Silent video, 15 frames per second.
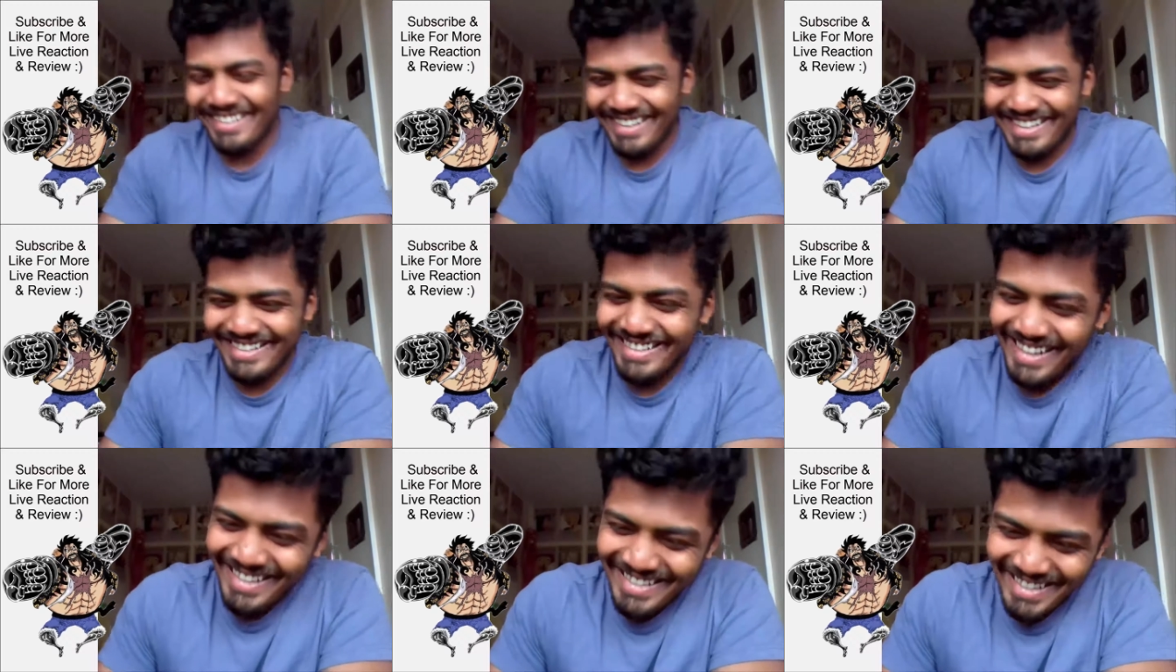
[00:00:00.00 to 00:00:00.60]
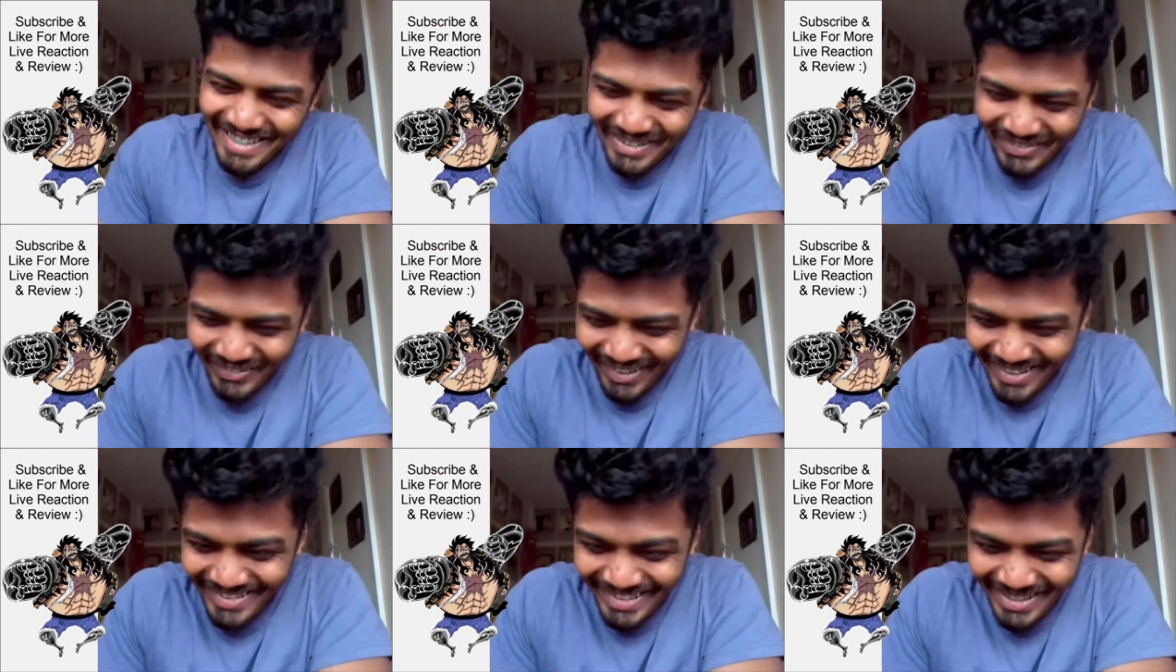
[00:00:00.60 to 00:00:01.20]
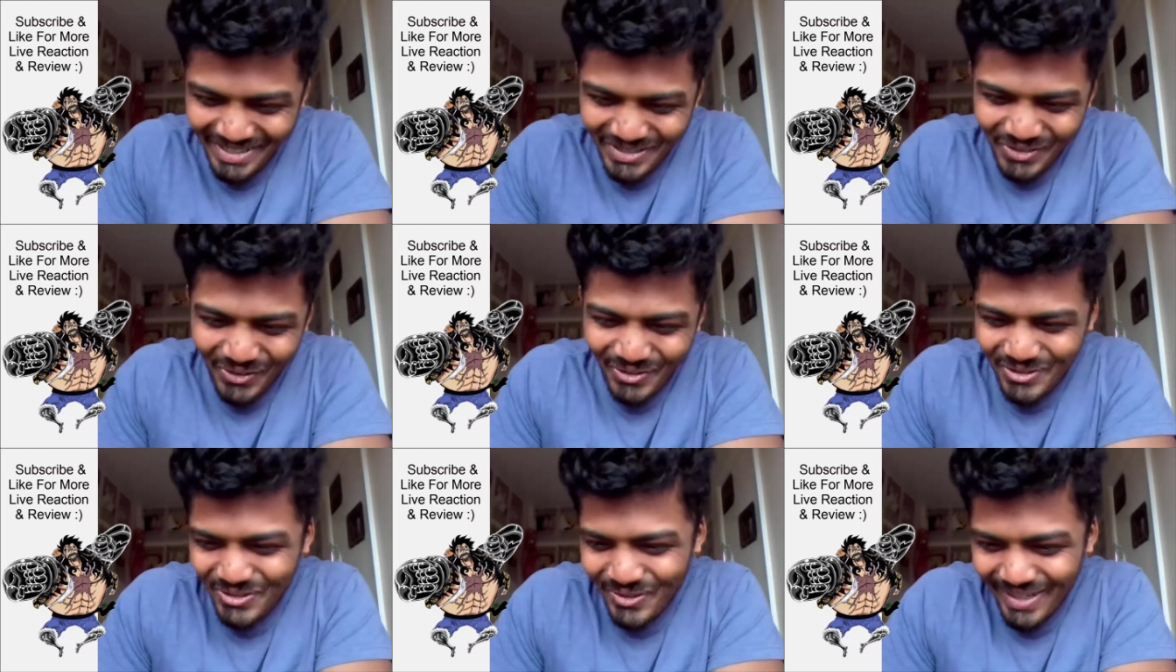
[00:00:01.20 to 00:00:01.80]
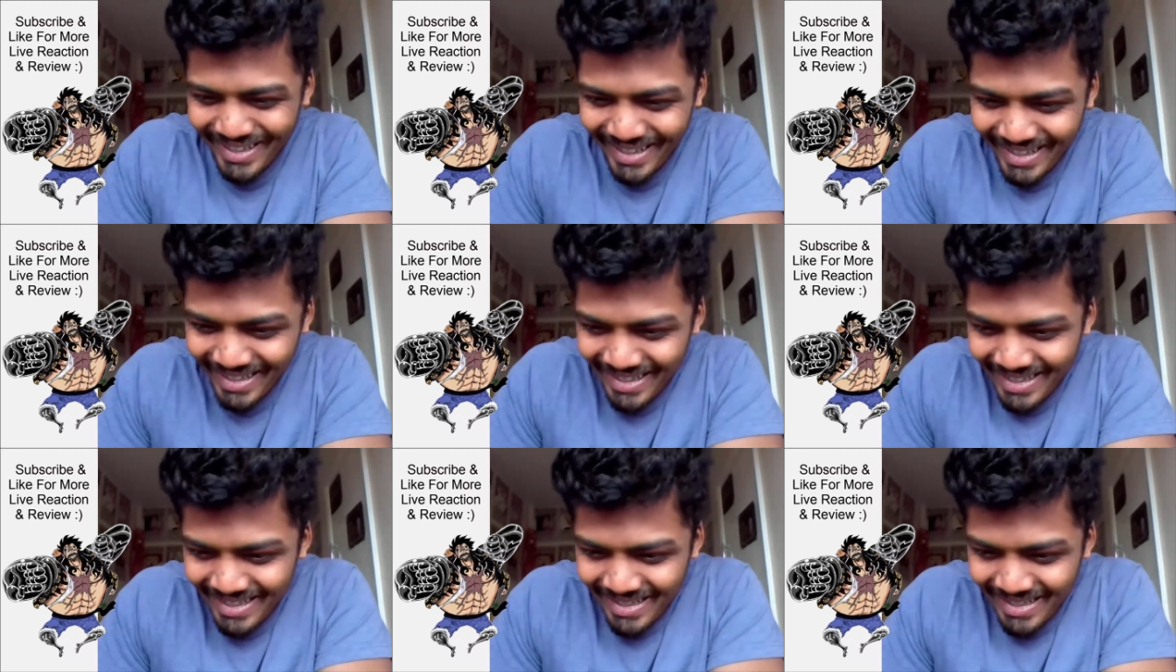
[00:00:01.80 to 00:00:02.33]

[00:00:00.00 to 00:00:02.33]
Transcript: look at sanji's face he's all sweating